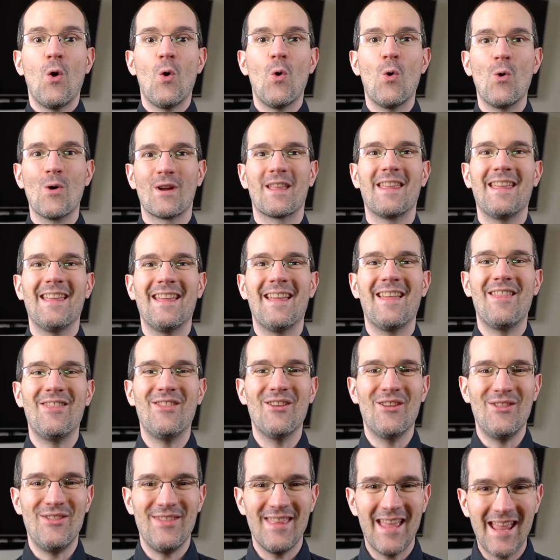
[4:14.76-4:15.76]
Okay,
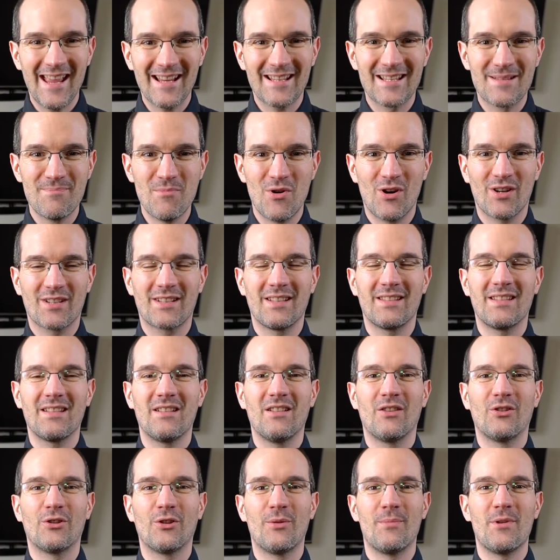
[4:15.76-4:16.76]
the next marketing
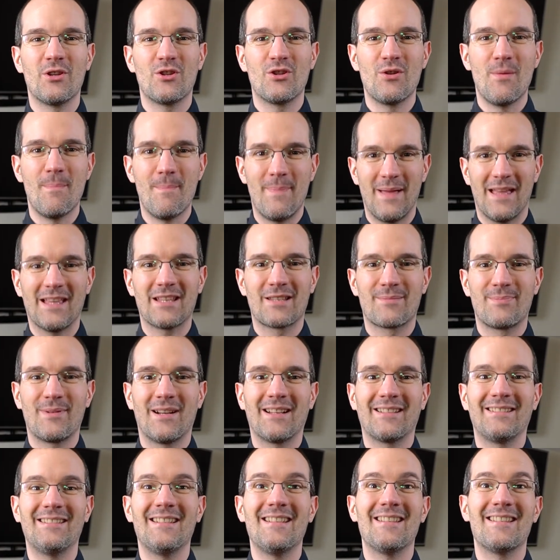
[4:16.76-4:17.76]
automation best
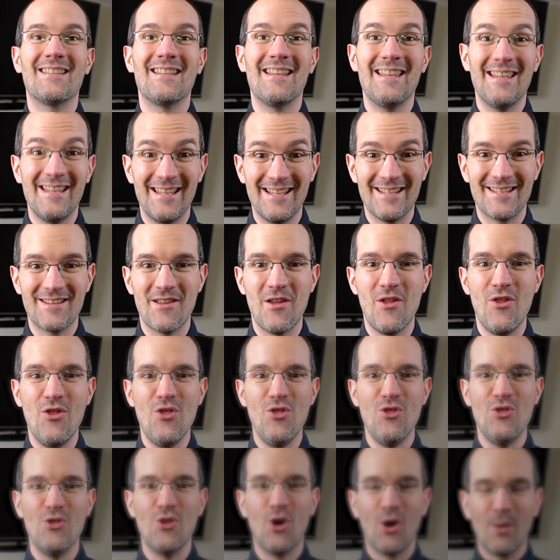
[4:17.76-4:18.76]
practice is
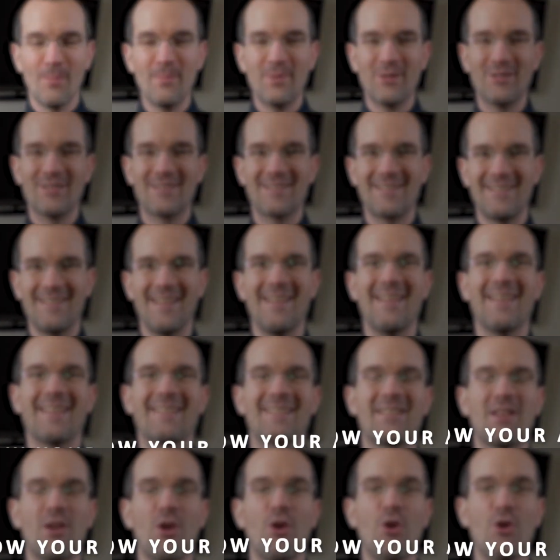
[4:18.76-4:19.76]
number
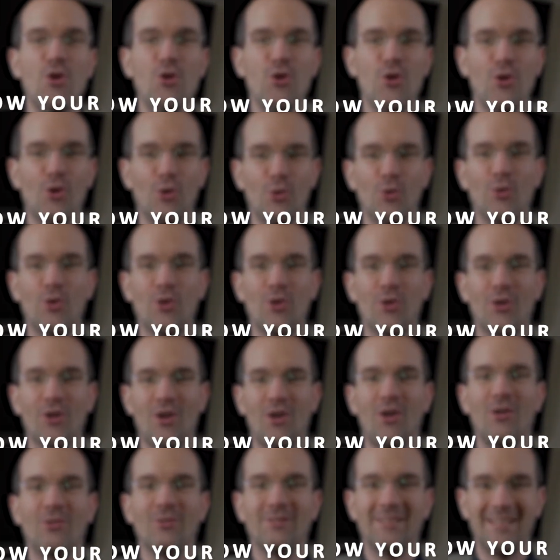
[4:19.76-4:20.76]
6, know your
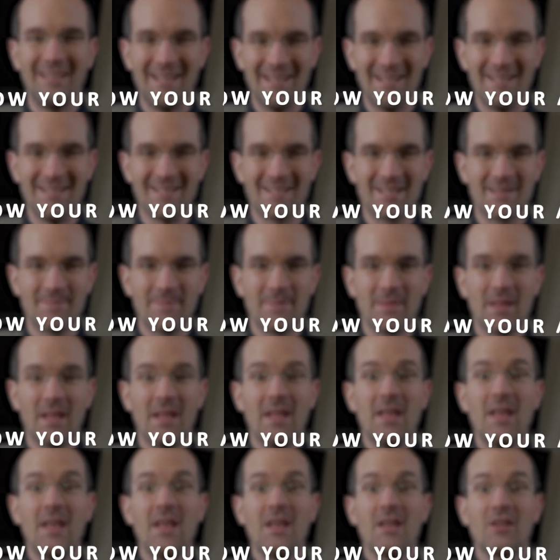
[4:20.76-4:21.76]
audience.
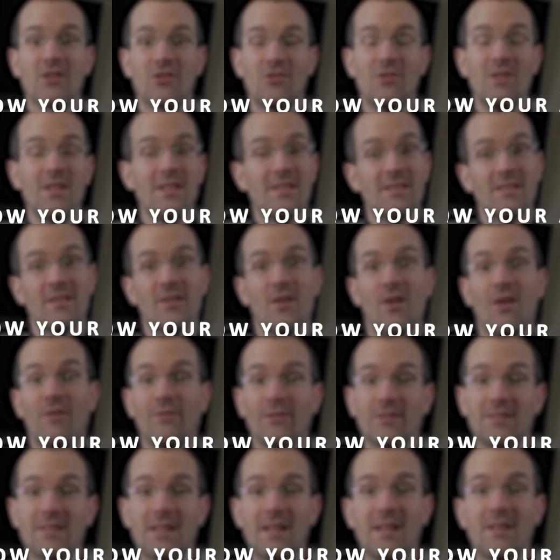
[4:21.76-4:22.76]
Create an
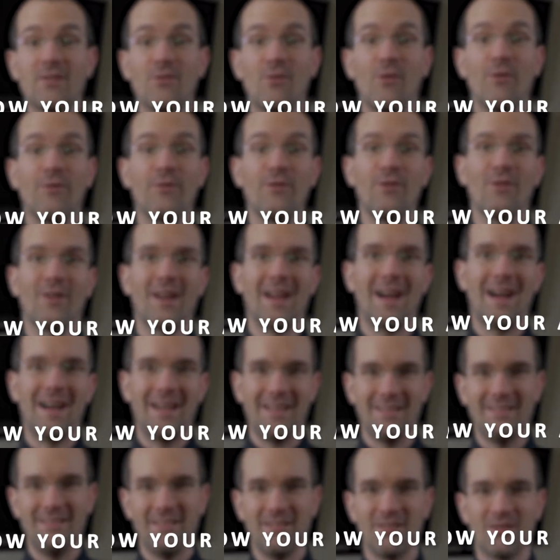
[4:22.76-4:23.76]
avatar of your
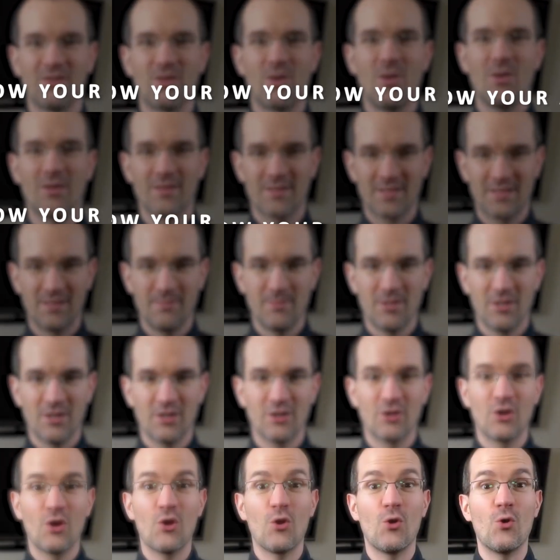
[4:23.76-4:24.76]
ideal
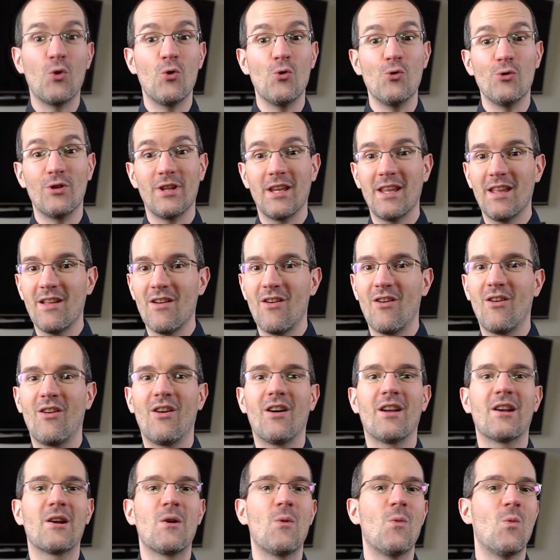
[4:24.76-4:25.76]
customer, who they
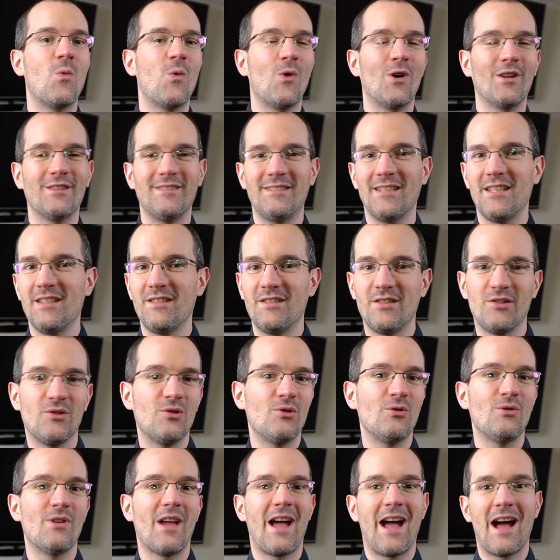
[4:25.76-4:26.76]
are, what they
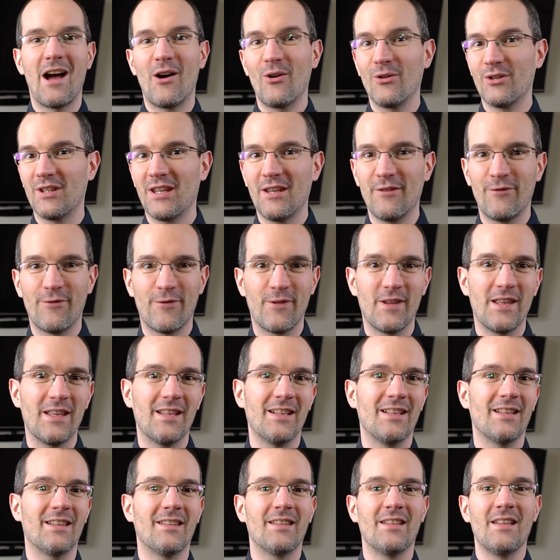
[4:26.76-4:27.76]
do, how they
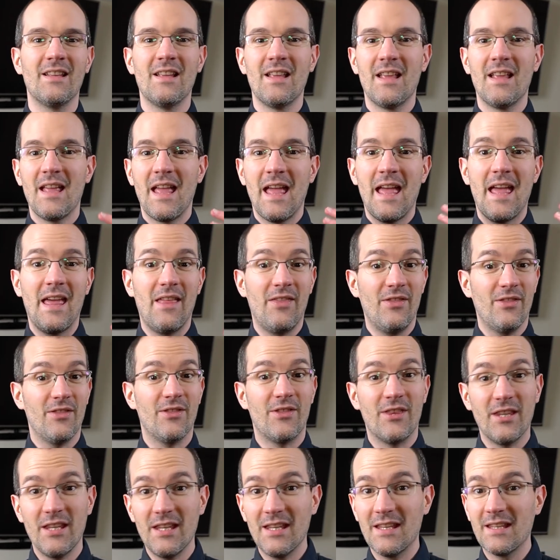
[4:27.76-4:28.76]
feel and
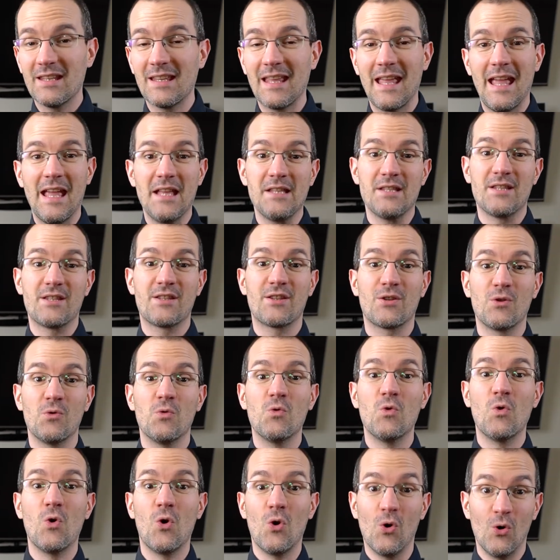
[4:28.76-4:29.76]
think, and
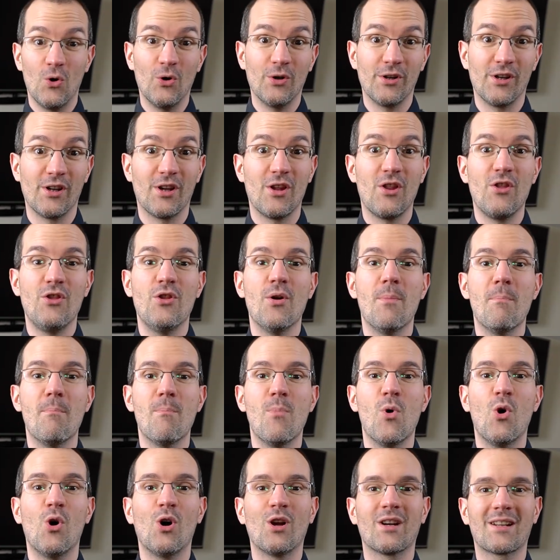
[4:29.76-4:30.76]
so on. The
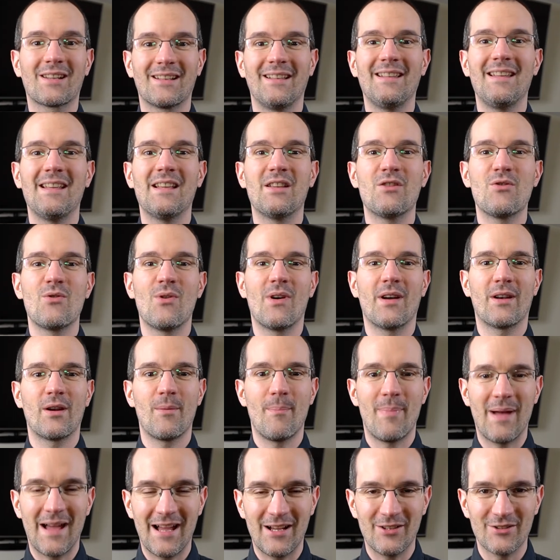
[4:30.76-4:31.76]
more clear you are
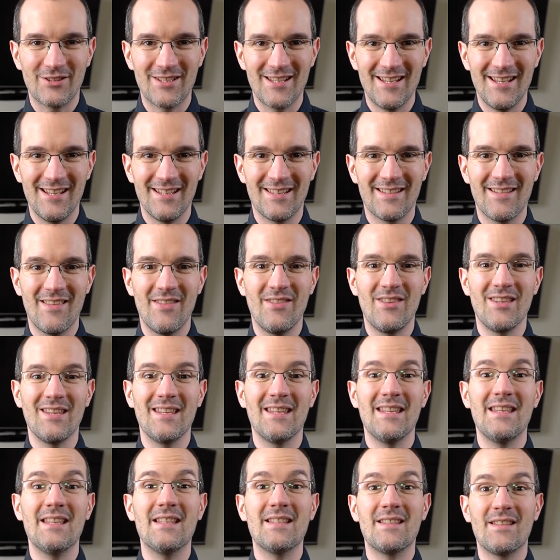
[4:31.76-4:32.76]
about it, the
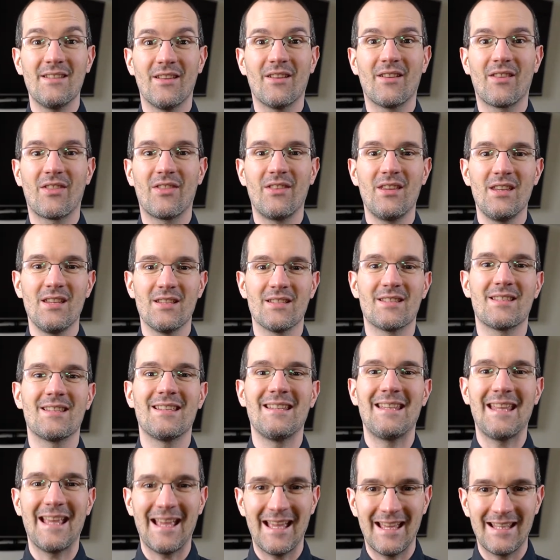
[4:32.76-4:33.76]
easier things
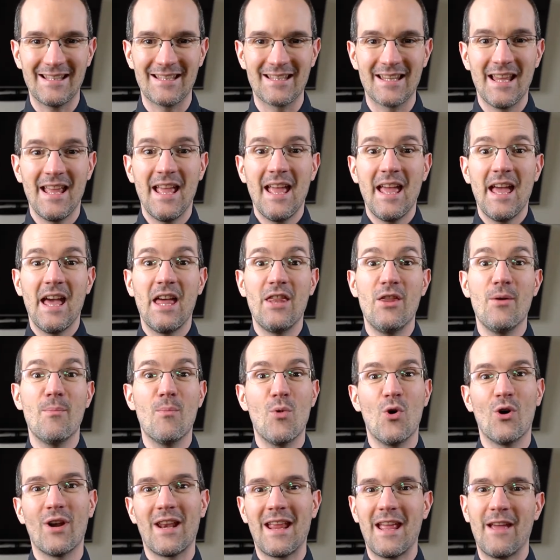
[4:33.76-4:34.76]
get and the
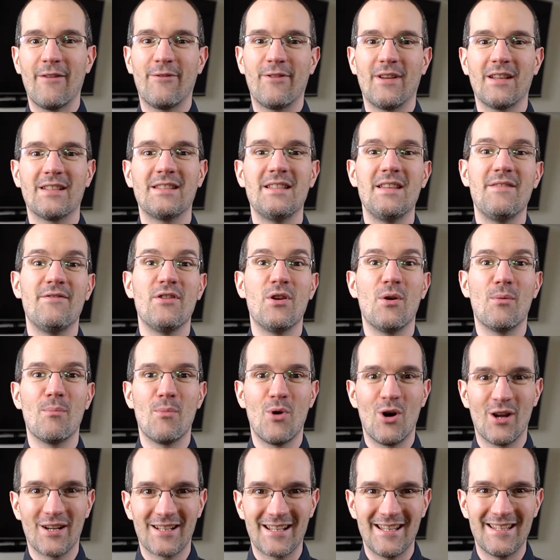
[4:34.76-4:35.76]
more effective your
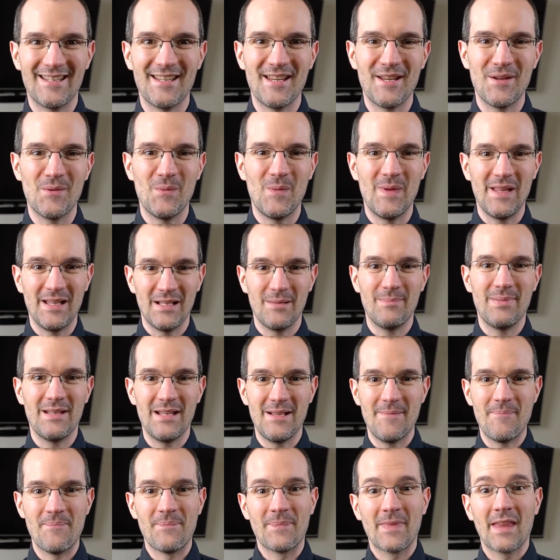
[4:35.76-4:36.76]
marketing will
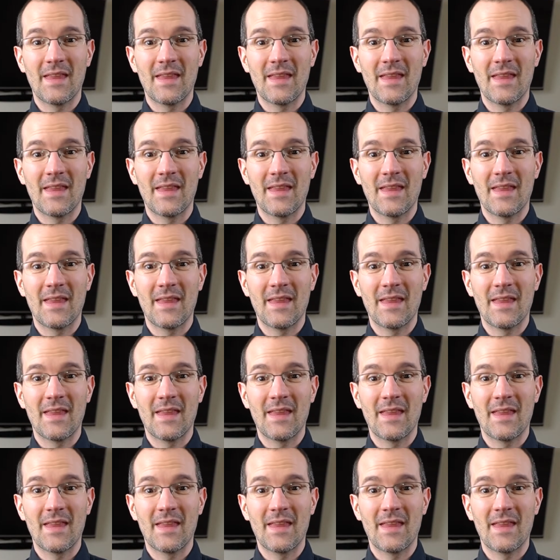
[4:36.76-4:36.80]
be.